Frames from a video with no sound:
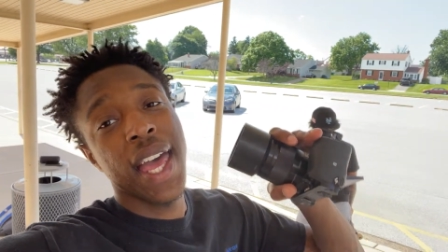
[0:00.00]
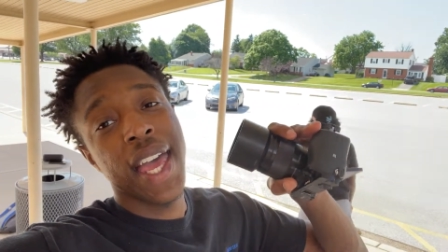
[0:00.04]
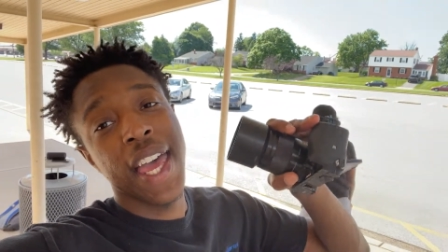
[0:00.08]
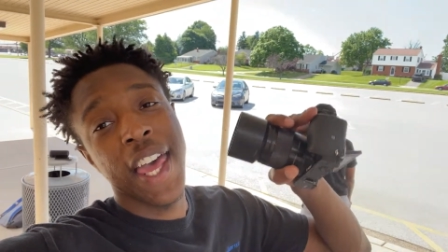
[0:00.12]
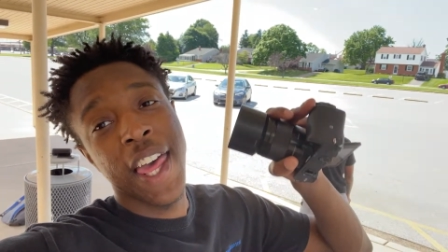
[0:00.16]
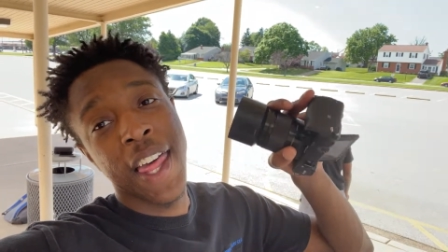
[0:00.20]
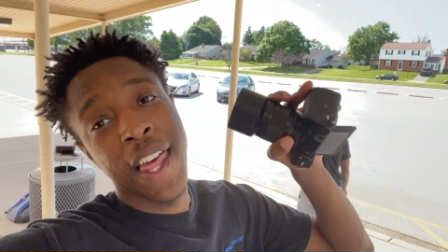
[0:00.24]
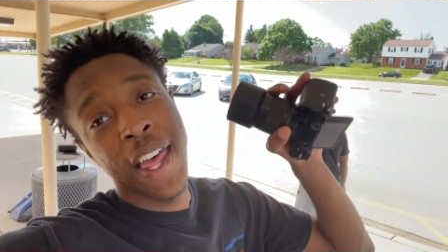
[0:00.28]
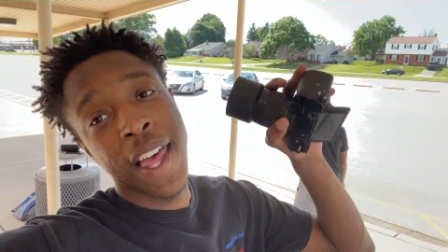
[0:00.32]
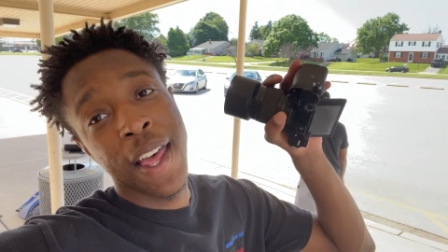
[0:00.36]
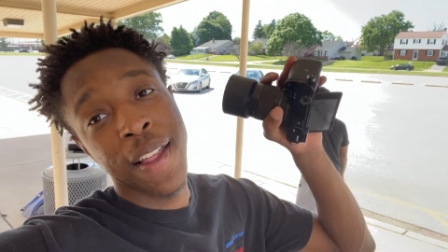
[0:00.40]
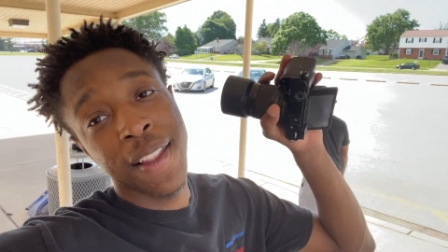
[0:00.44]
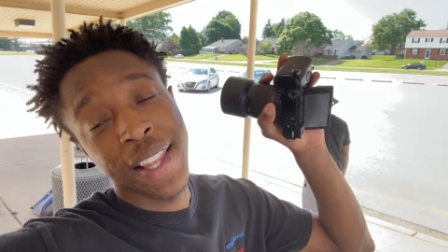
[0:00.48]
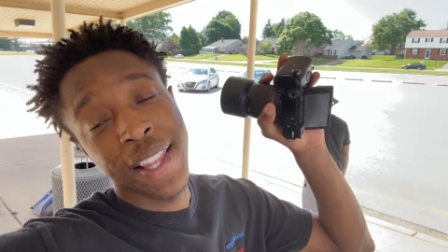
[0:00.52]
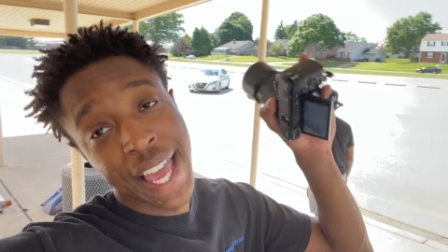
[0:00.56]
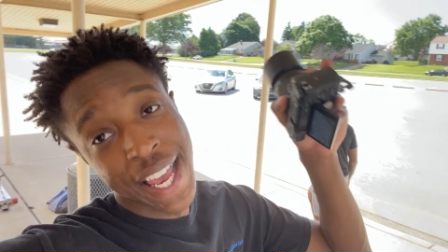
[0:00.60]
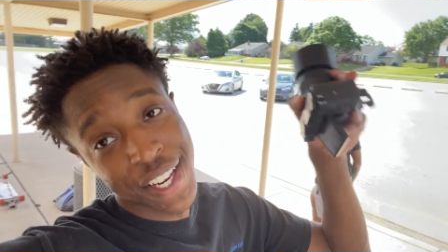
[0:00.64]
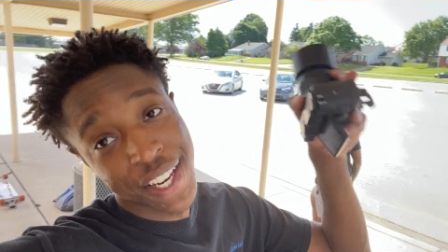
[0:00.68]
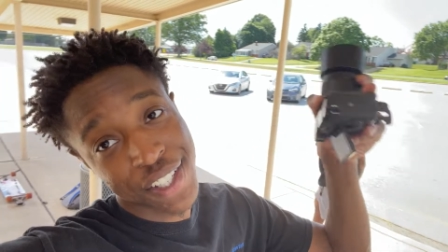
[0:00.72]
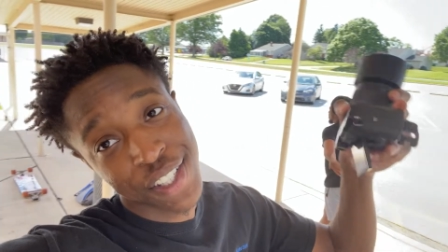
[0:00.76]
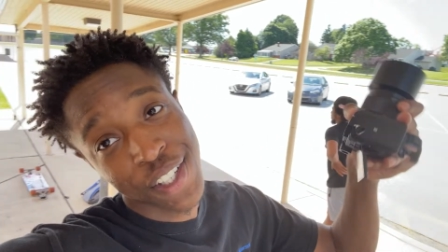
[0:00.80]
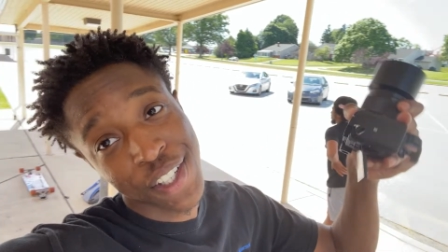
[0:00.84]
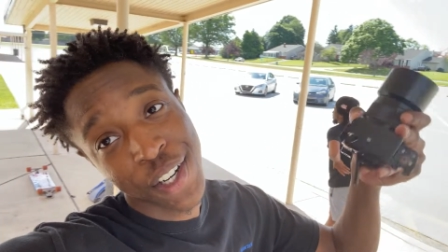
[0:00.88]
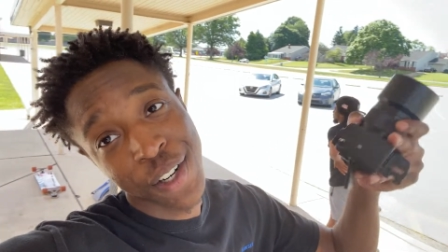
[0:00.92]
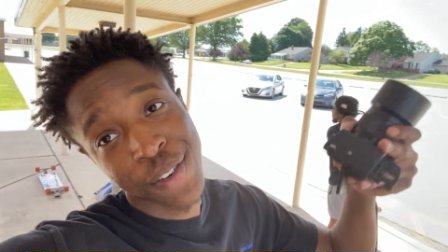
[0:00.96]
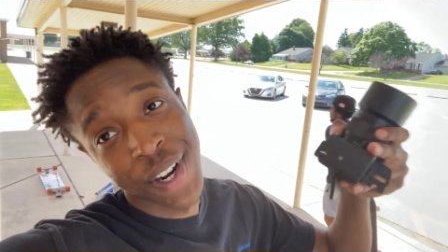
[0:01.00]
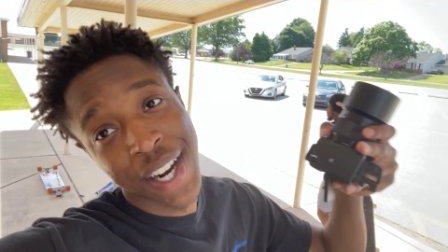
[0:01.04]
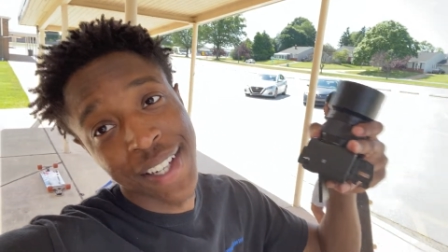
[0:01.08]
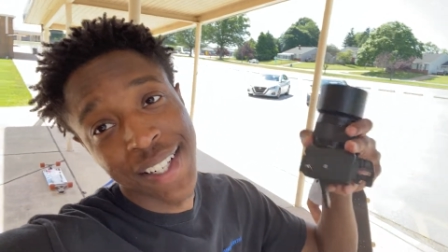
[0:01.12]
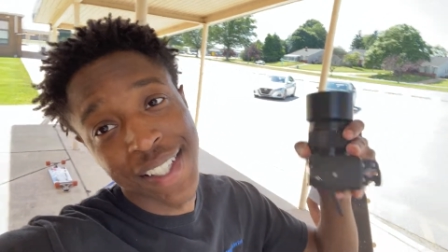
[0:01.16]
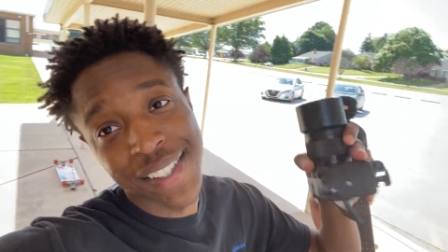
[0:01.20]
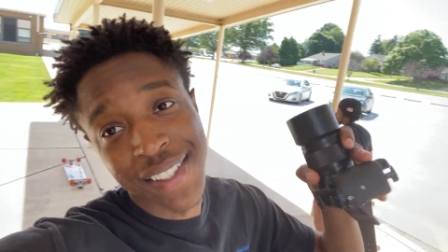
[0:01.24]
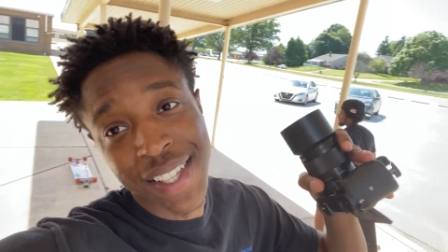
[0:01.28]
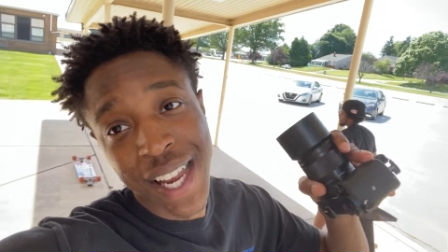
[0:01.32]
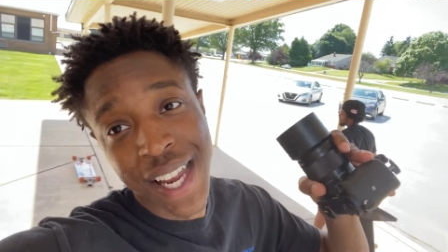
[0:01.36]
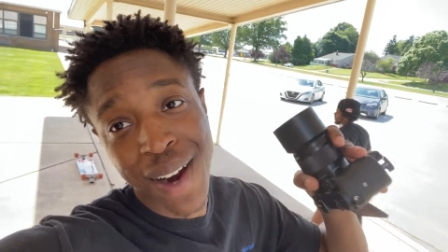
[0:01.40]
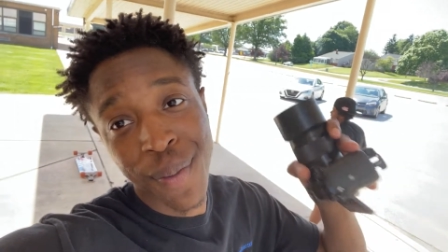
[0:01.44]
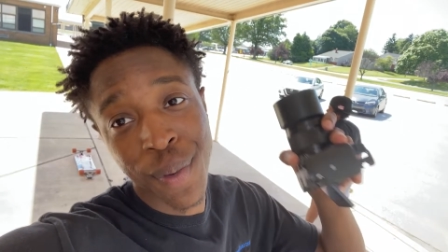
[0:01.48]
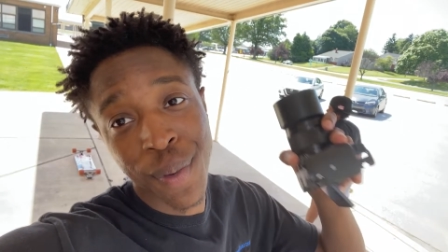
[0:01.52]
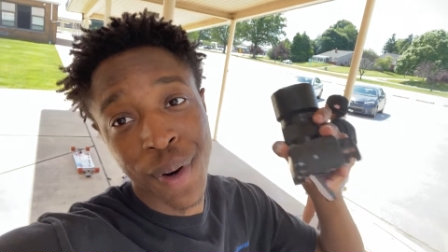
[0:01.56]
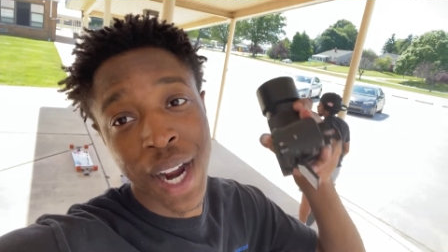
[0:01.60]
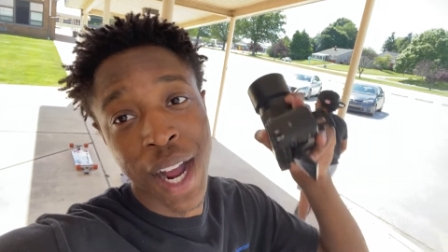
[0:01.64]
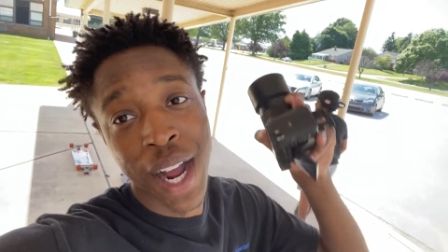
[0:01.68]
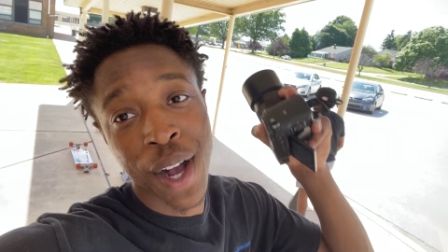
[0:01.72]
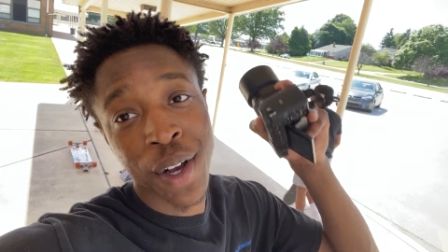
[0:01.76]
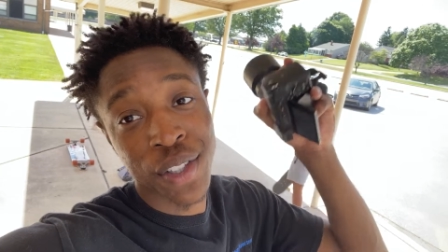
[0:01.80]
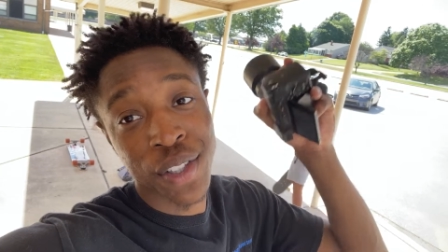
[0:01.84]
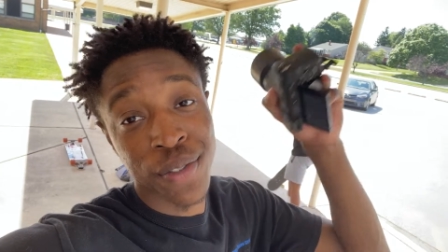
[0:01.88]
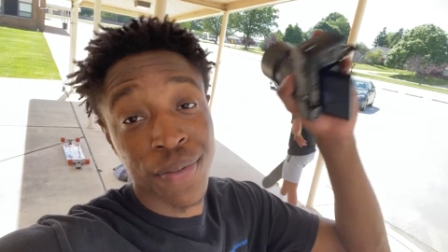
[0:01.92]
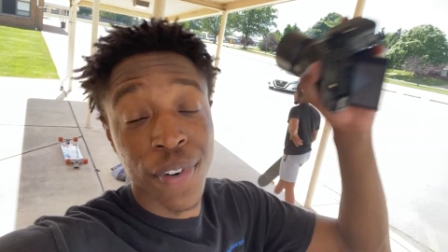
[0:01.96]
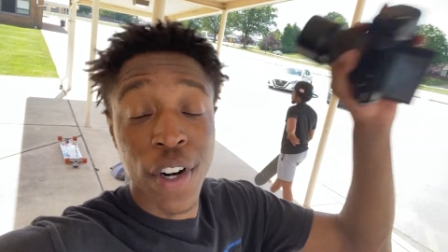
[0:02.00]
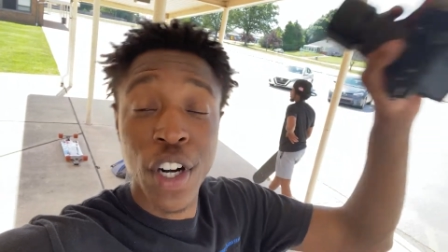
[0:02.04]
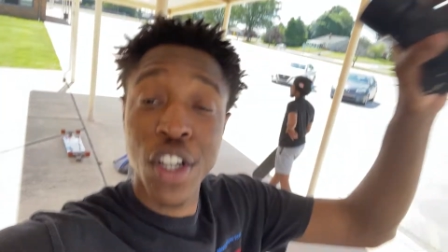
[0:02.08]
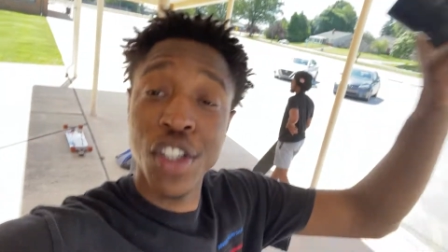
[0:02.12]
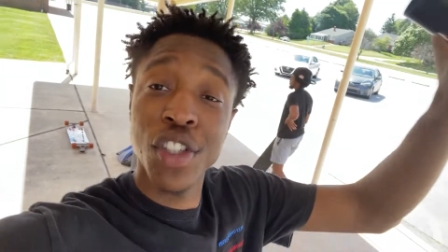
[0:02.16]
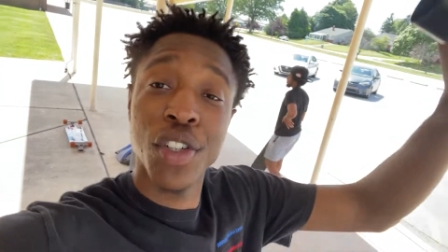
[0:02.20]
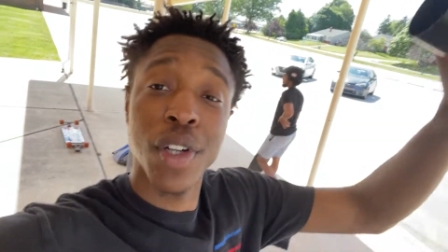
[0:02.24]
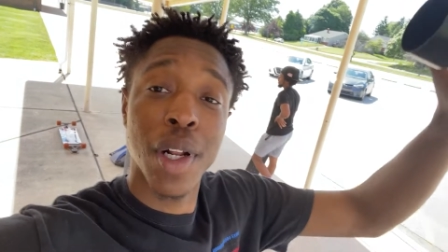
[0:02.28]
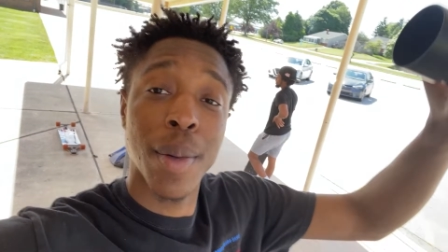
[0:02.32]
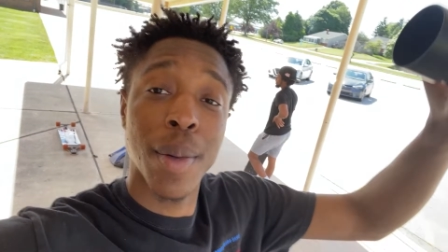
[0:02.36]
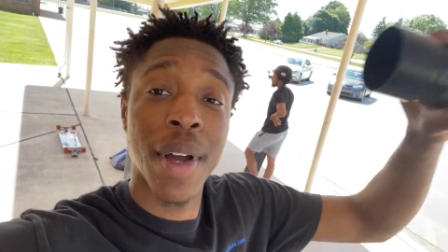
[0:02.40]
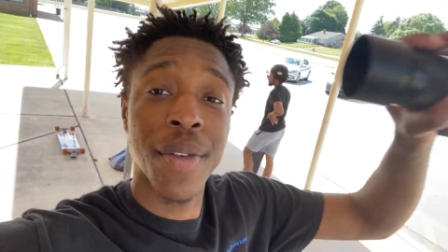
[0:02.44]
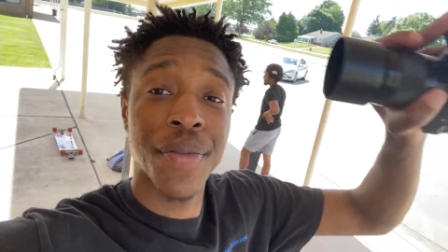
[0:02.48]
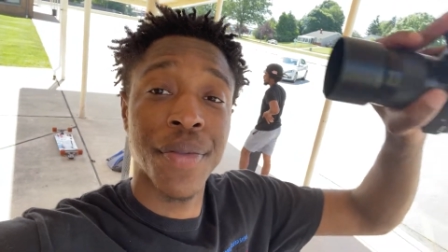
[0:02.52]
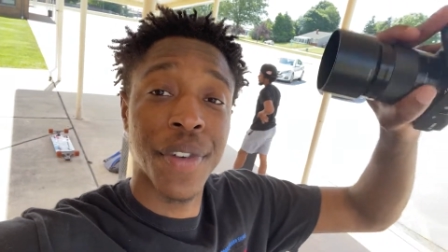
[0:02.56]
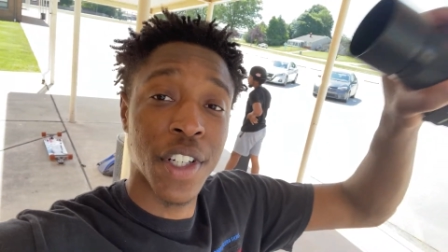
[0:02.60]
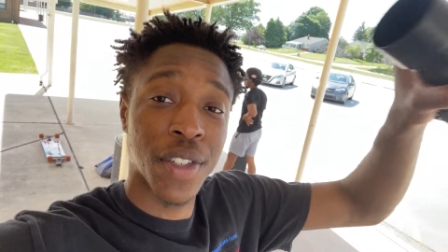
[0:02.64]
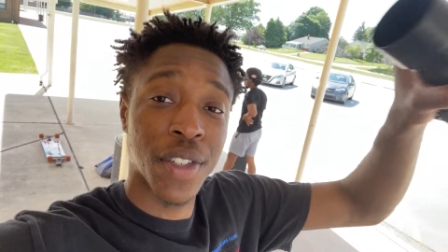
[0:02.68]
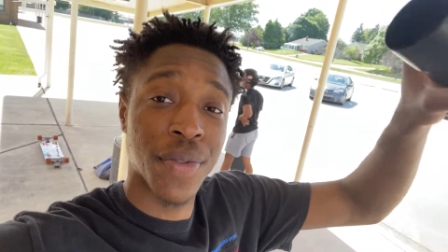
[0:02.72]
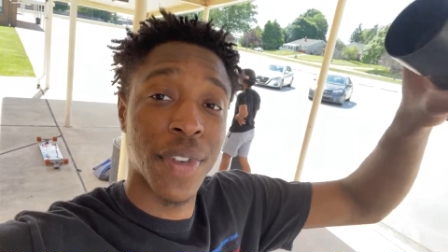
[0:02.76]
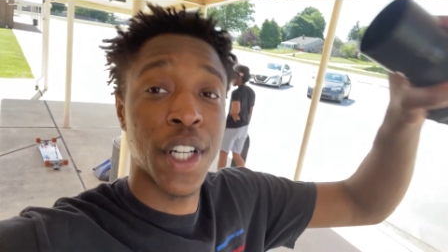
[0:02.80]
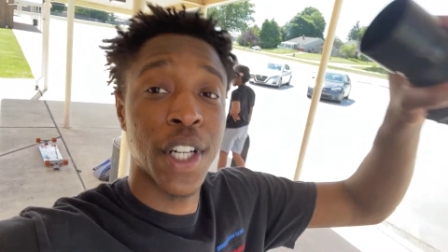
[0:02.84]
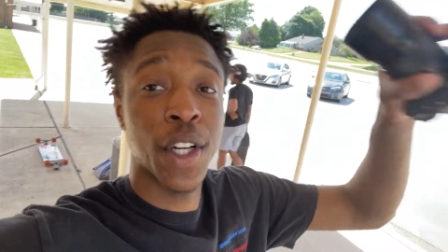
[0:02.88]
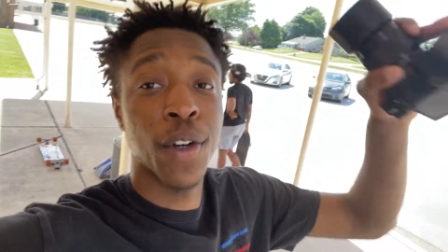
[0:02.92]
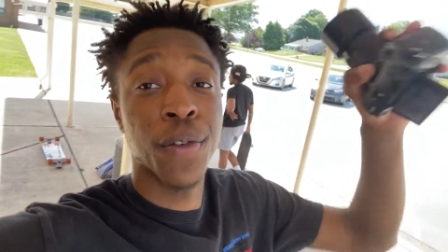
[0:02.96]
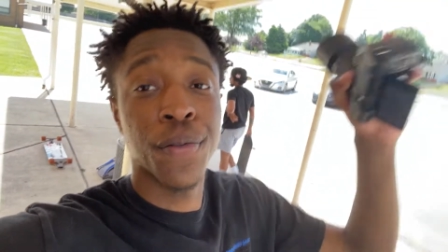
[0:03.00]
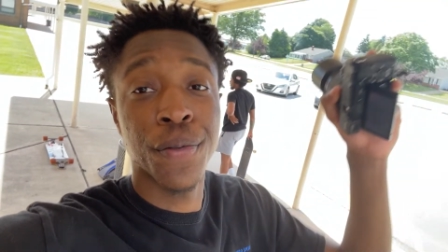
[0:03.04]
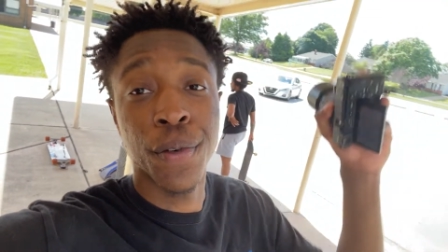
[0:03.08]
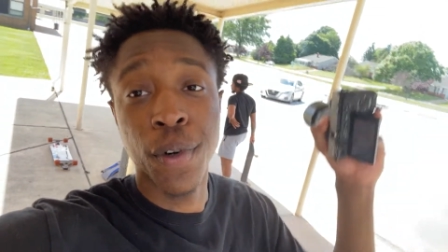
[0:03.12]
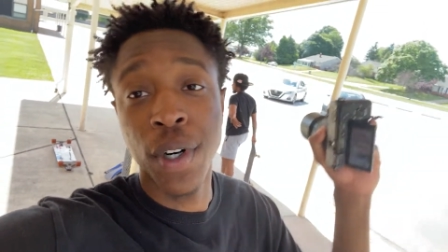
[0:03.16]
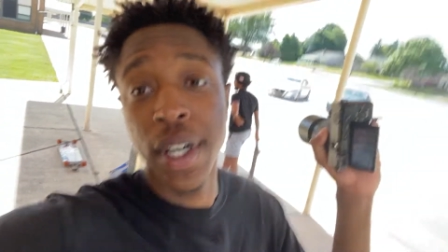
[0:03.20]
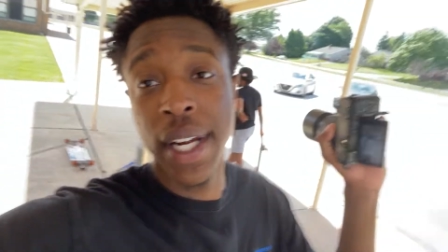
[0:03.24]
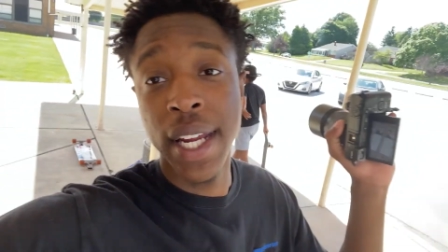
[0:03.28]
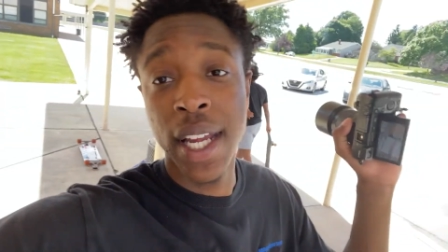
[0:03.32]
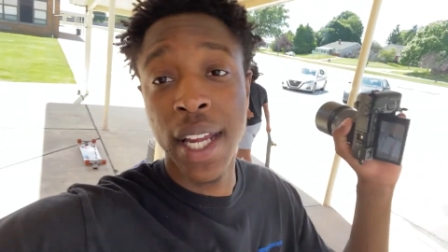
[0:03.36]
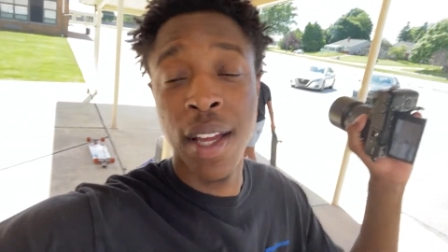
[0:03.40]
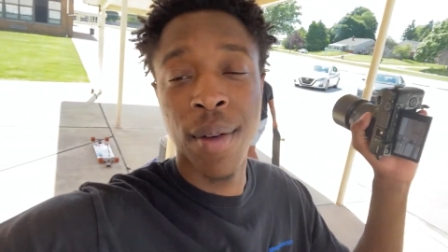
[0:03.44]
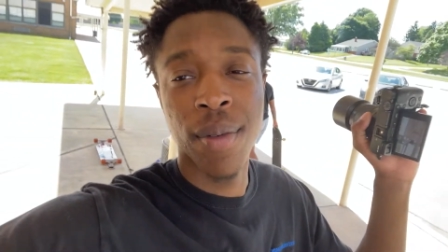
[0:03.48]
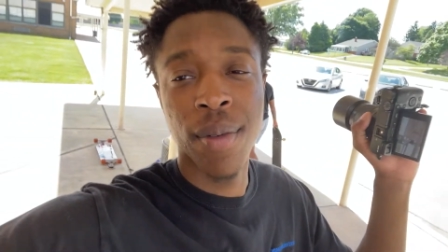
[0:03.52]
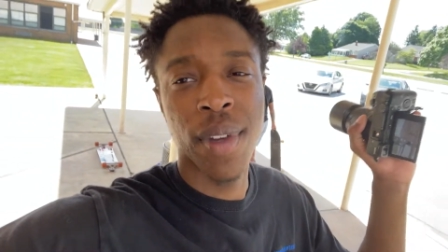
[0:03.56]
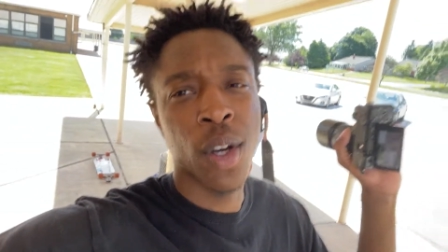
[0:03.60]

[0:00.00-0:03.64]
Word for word: And last year around this time where I was first shooting my first video for him,